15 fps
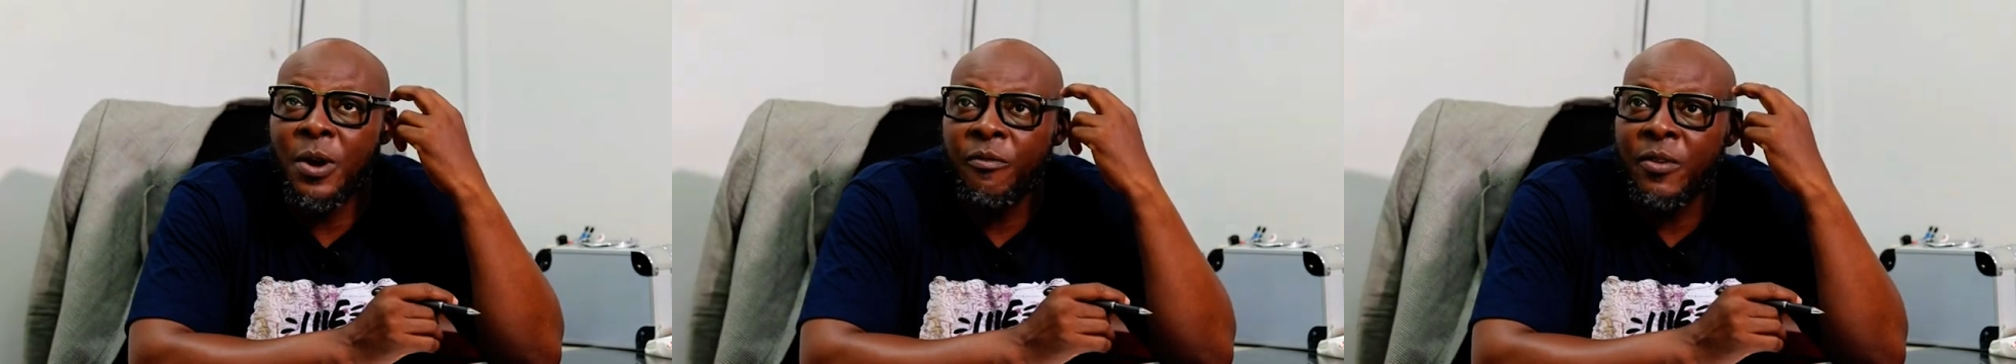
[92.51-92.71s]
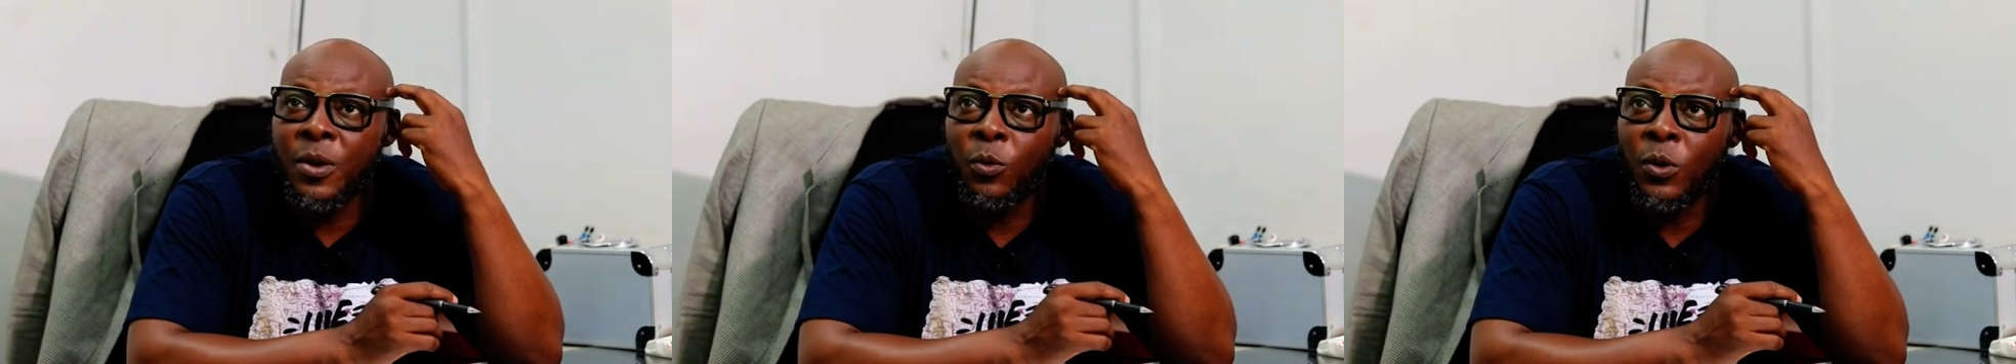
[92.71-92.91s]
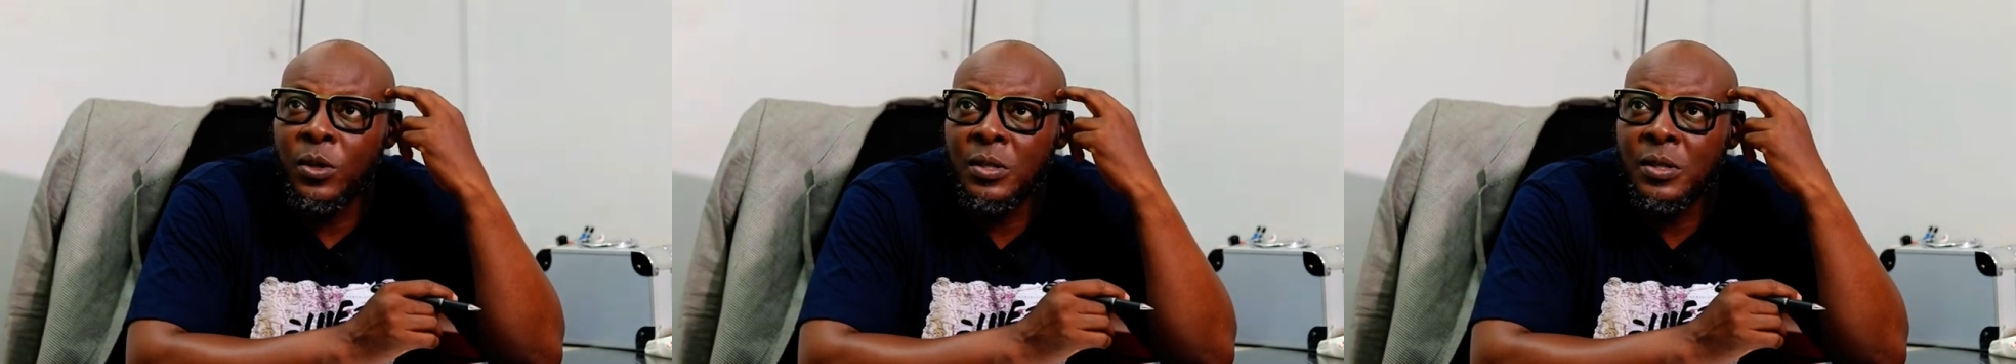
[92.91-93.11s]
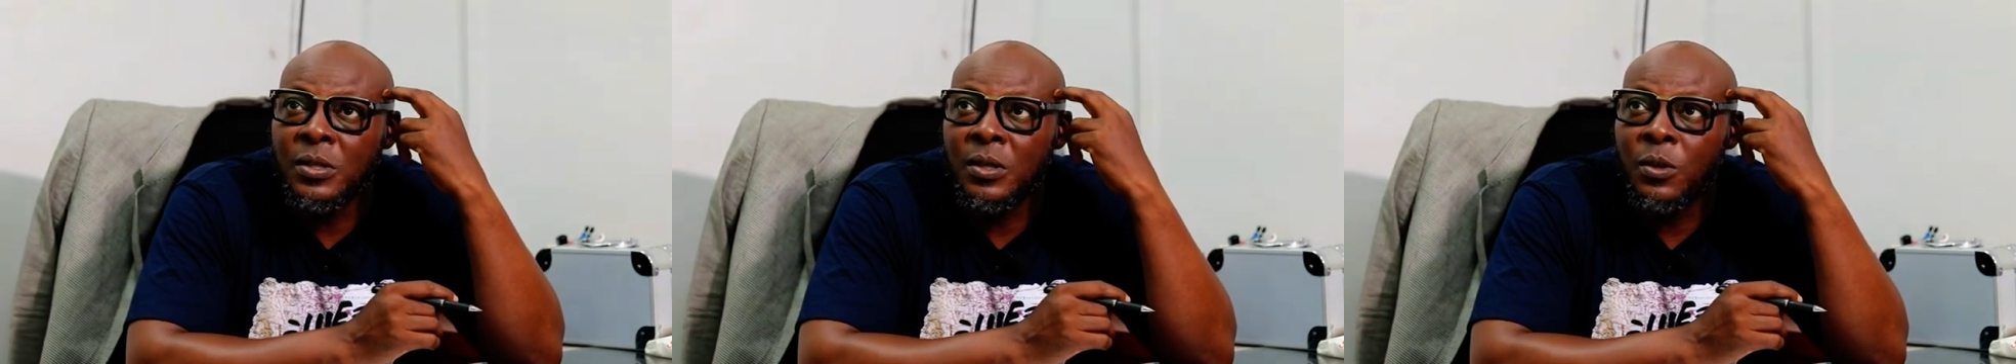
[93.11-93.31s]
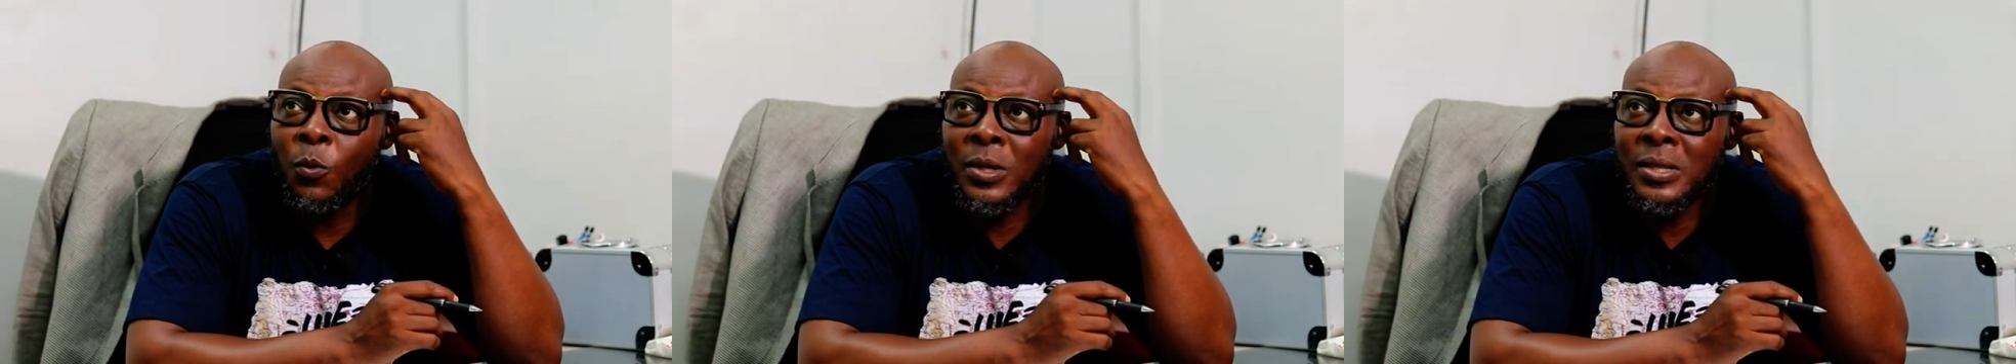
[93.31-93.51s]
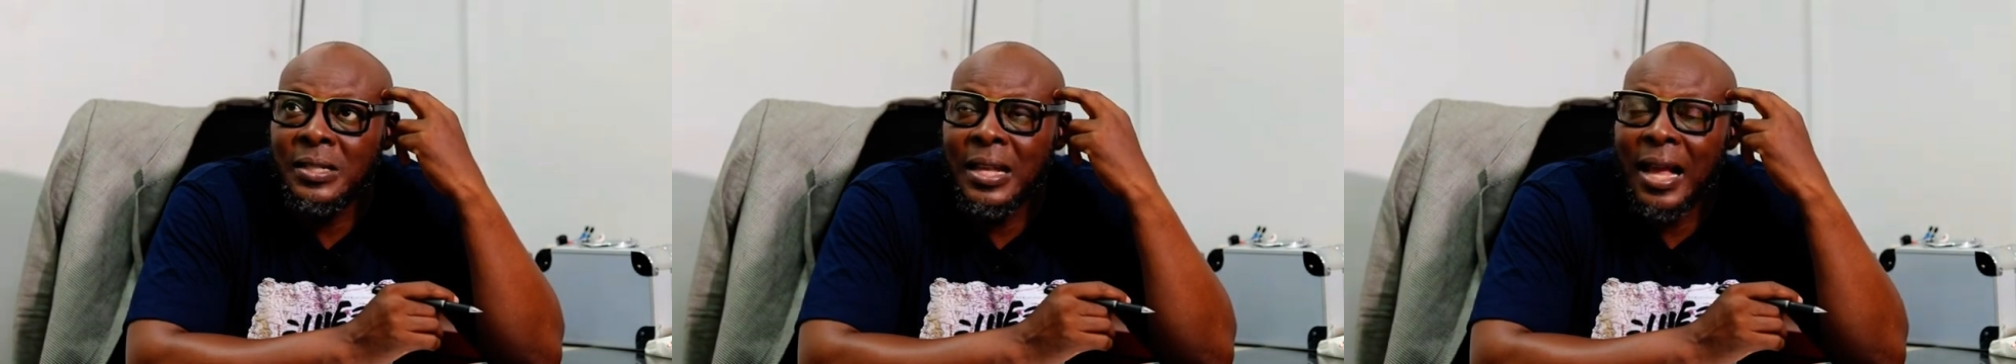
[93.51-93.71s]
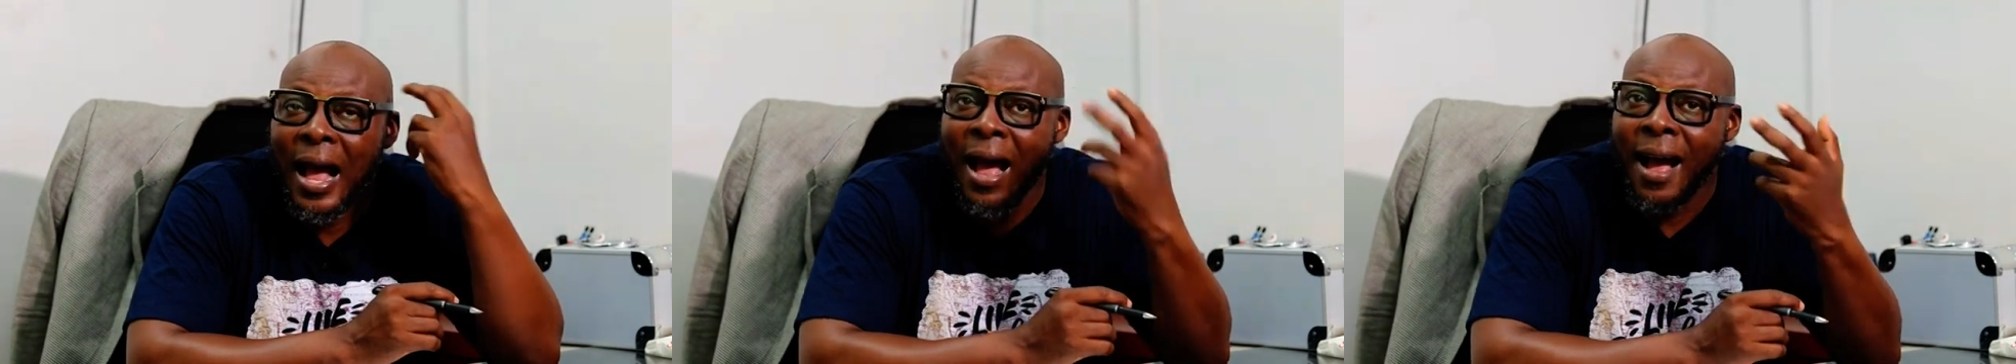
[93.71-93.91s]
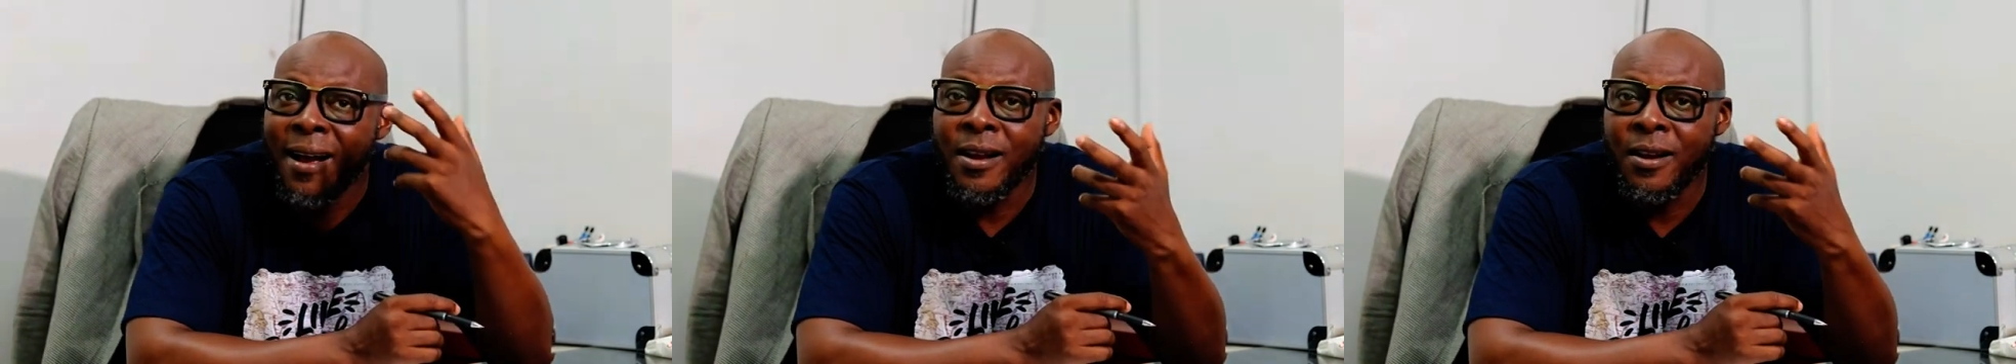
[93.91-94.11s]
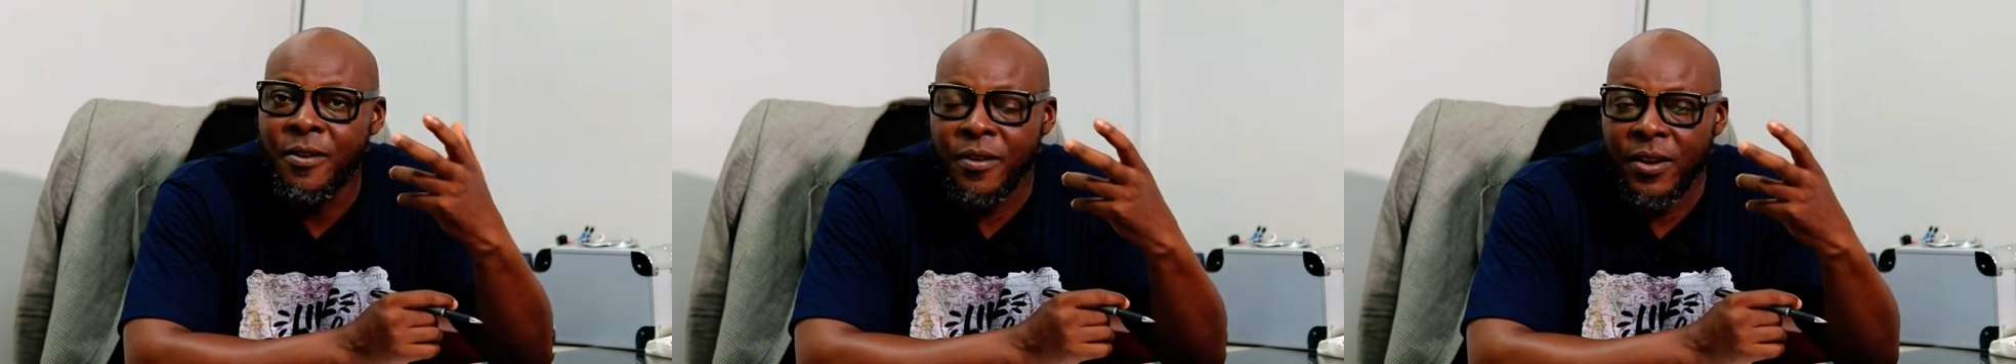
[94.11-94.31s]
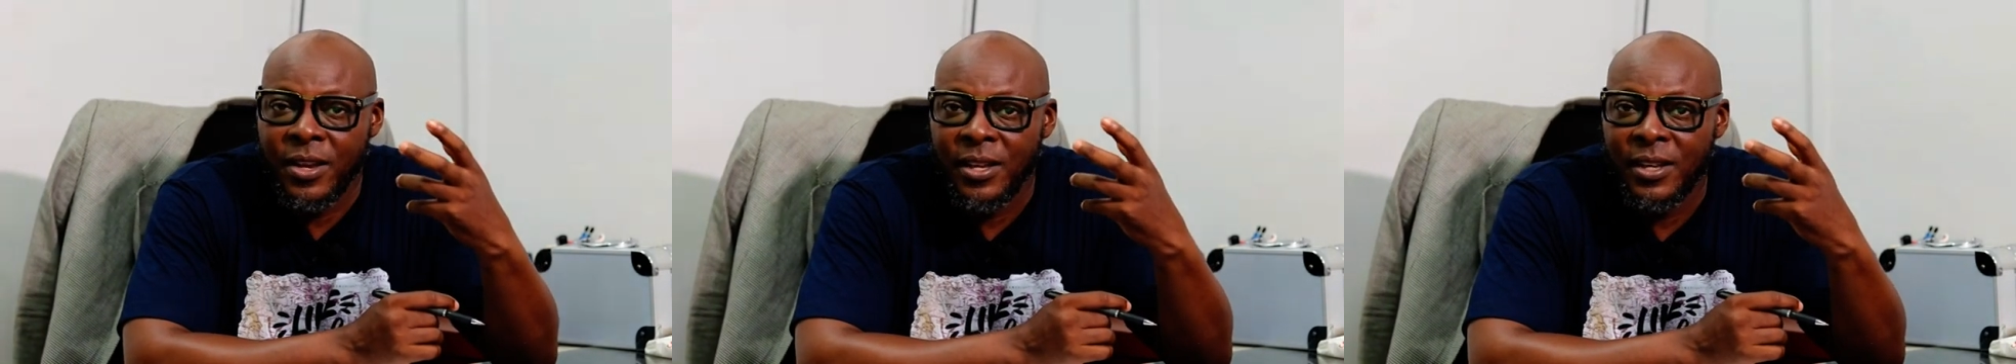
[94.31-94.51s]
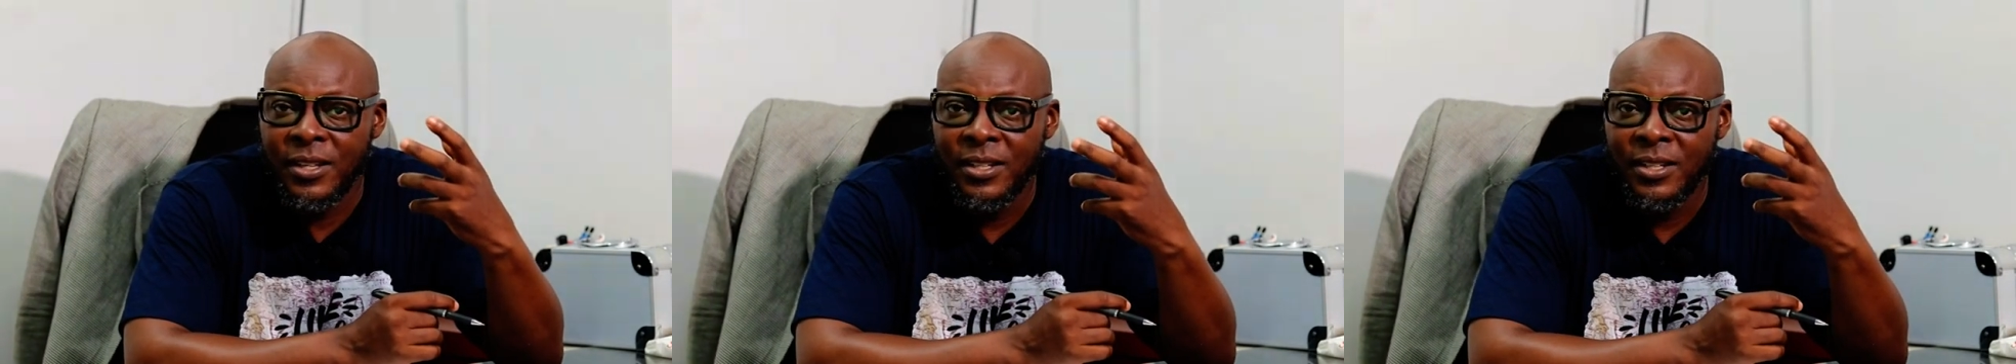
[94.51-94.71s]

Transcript: Reverend was angry